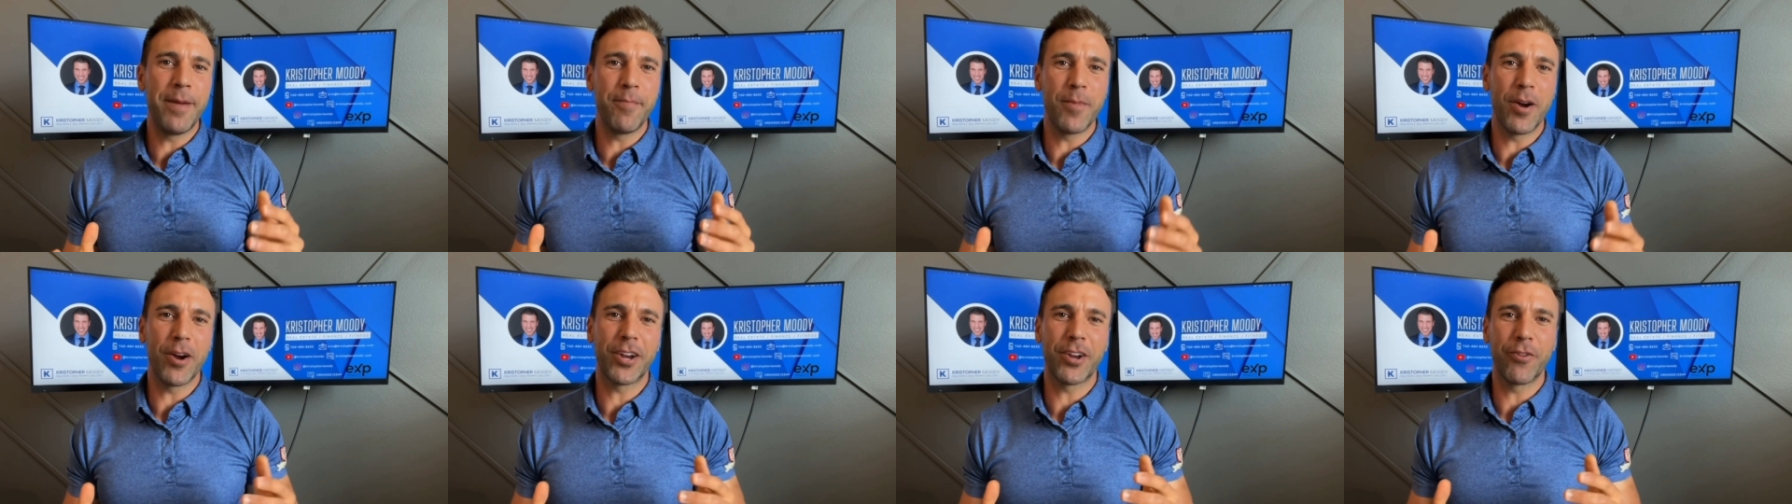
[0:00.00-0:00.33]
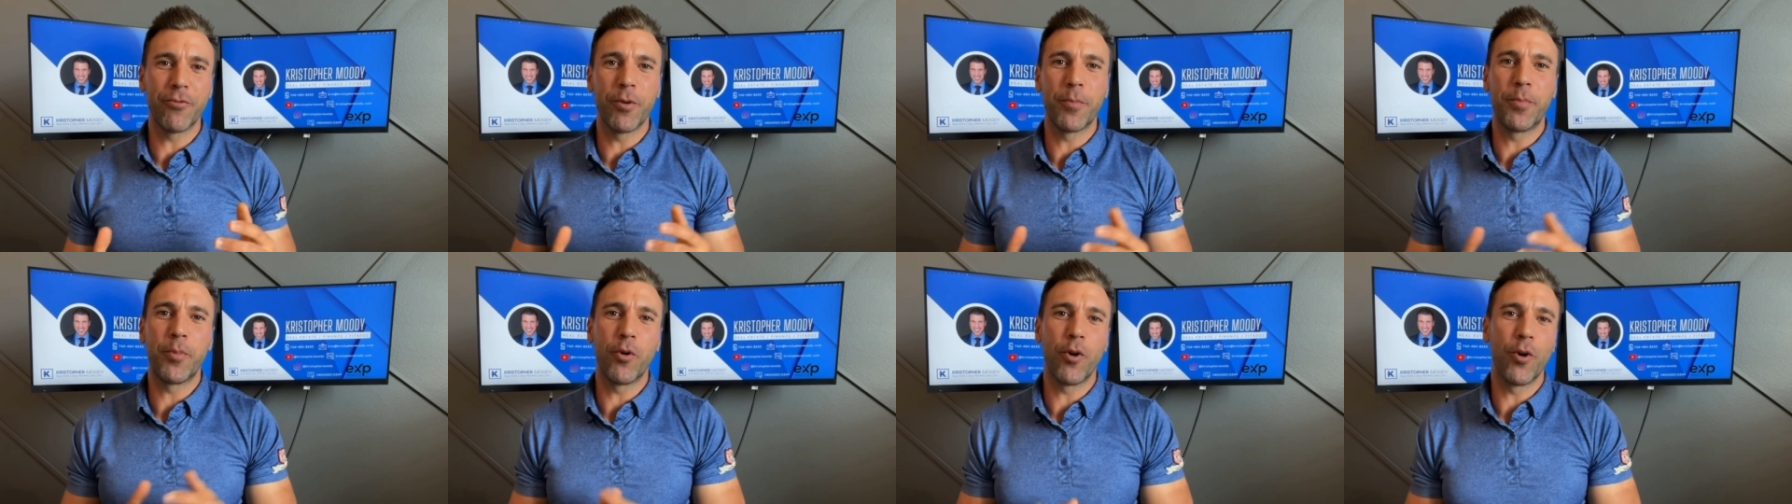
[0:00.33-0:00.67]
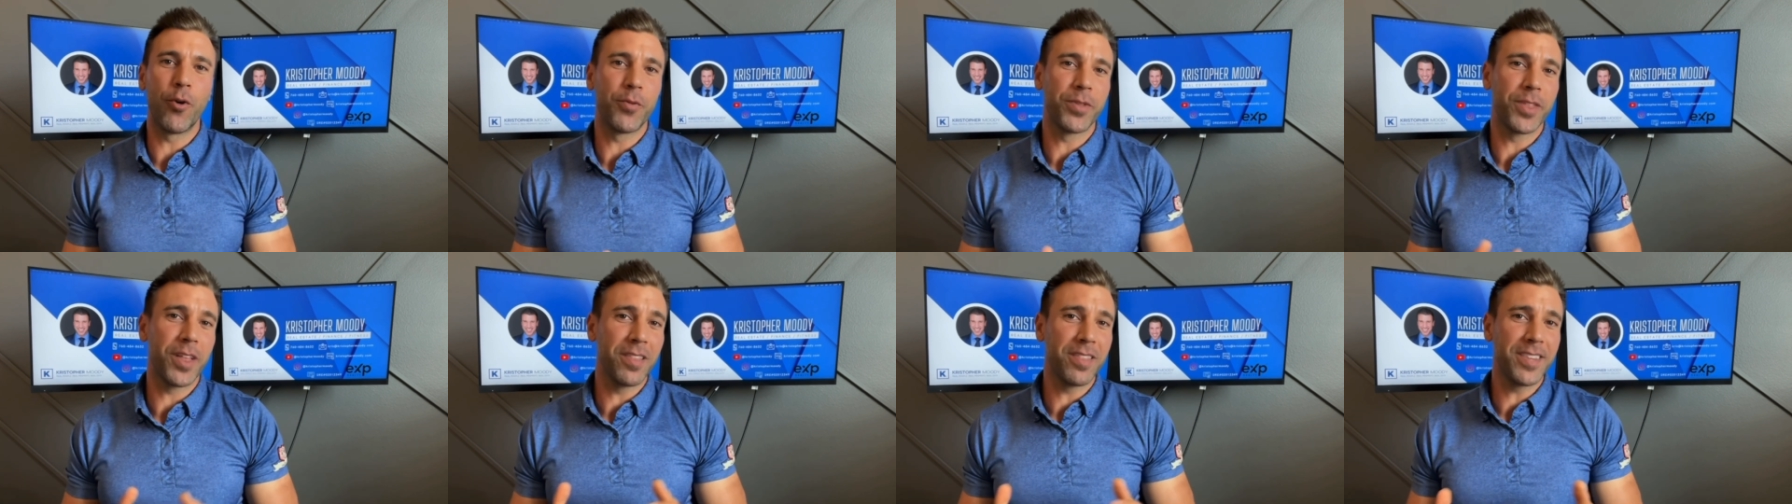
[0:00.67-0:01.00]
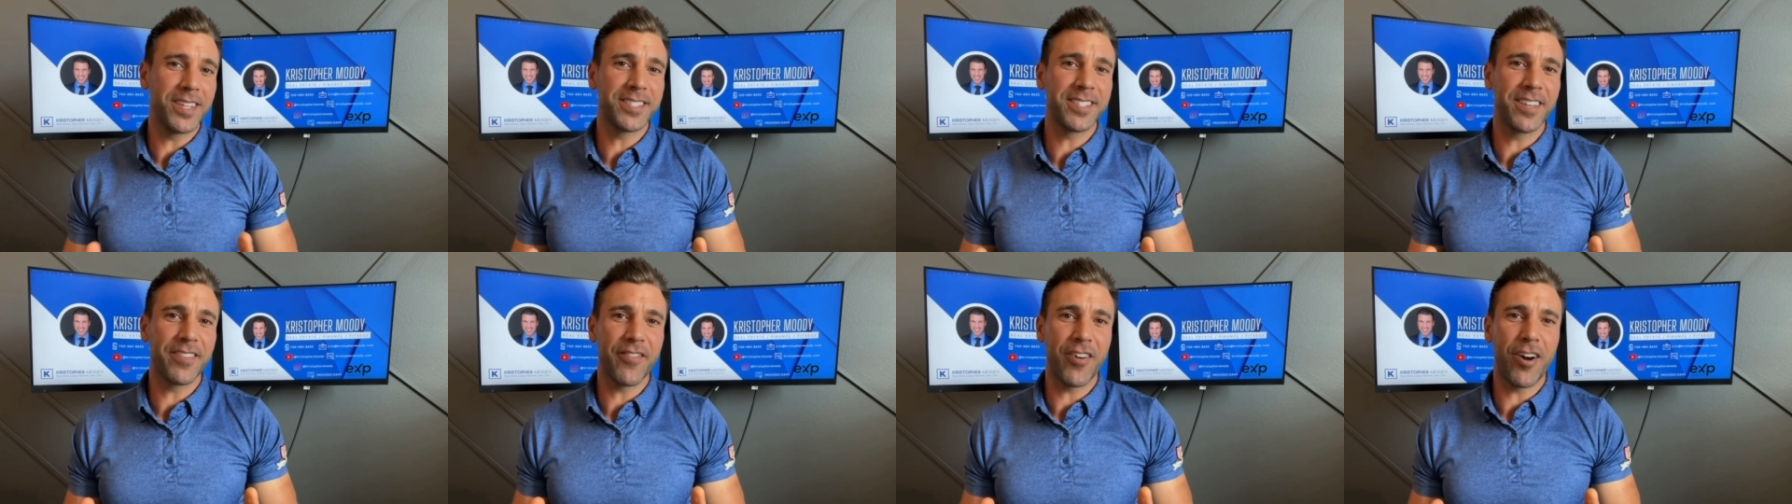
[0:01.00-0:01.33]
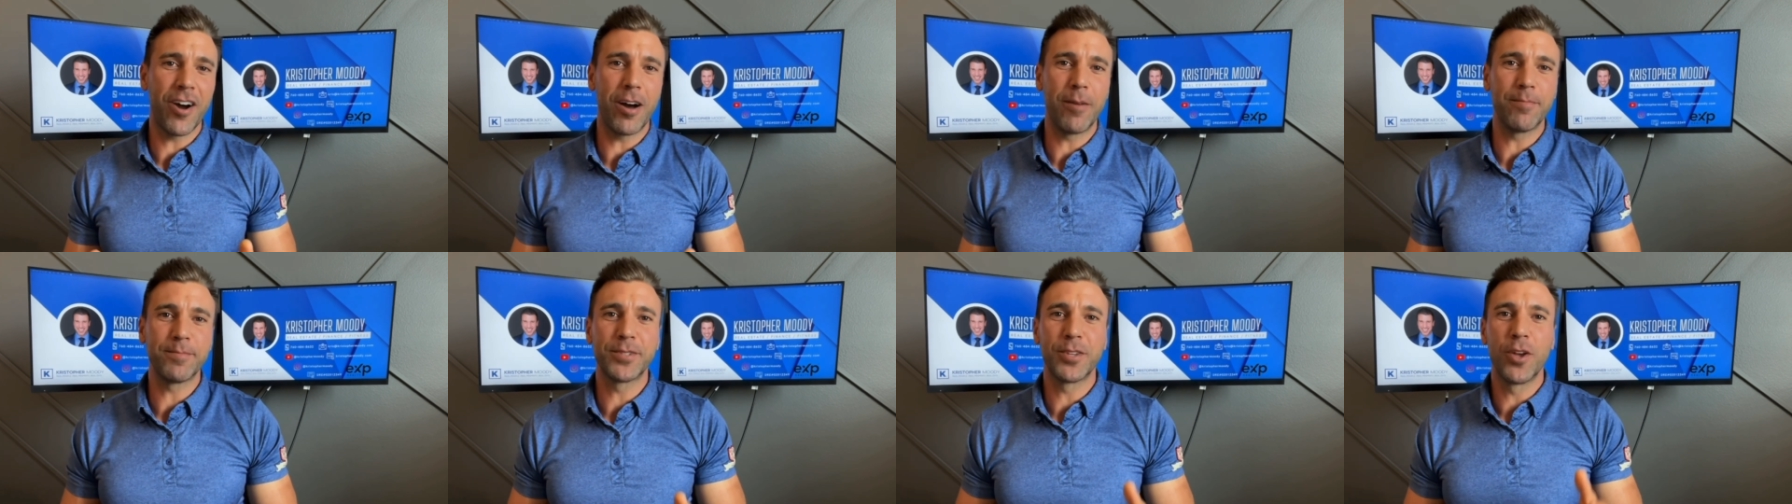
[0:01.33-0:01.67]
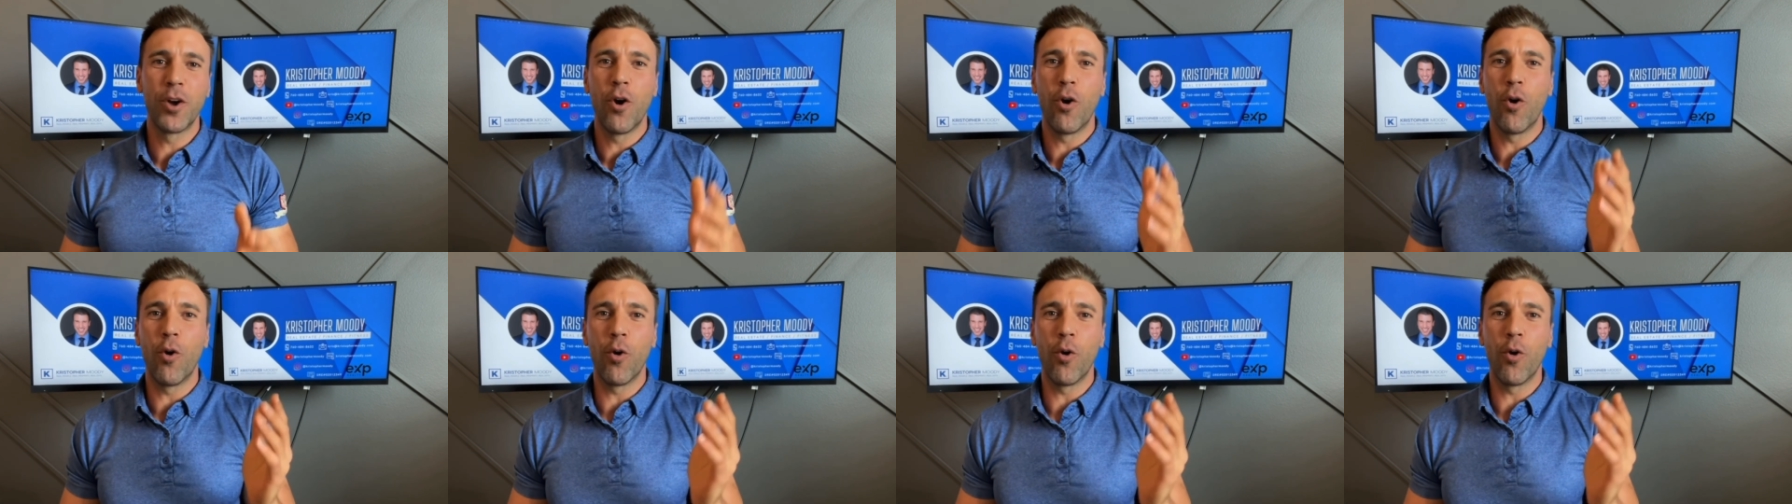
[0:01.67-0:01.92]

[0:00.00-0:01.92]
market report with a list of comps